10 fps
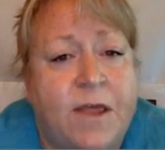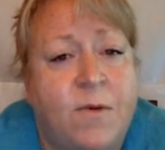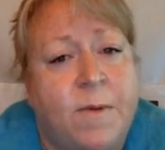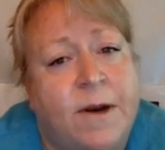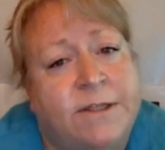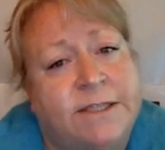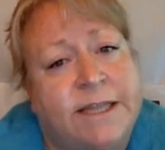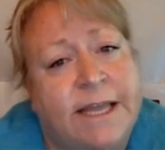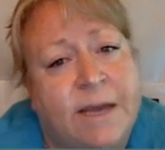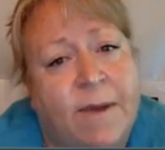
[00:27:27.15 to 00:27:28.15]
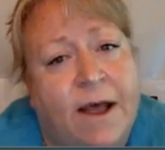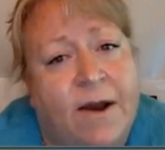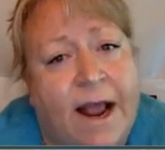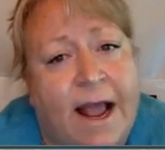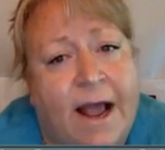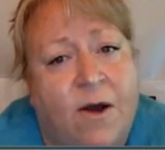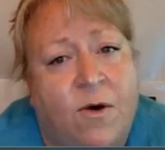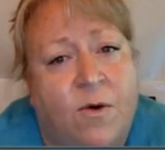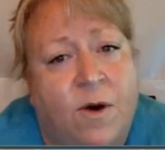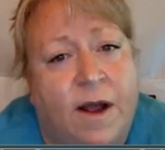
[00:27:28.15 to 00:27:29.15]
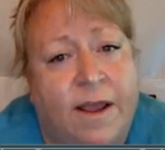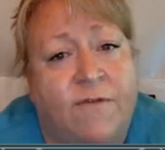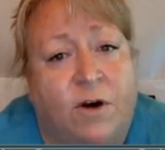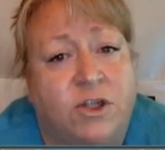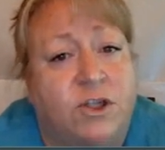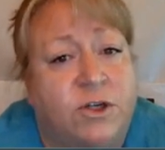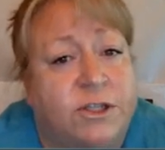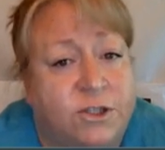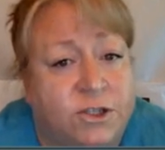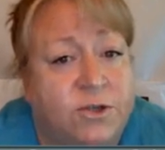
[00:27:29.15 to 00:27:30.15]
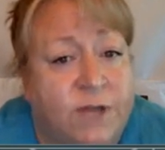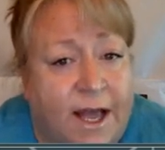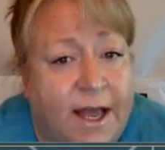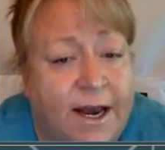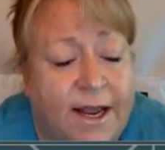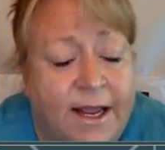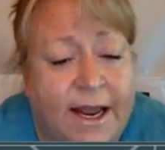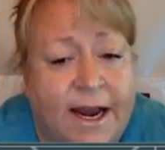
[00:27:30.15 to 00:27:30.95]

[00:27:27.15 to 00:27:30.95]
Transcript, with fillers: And then we would also think about how, if our students do that, uh,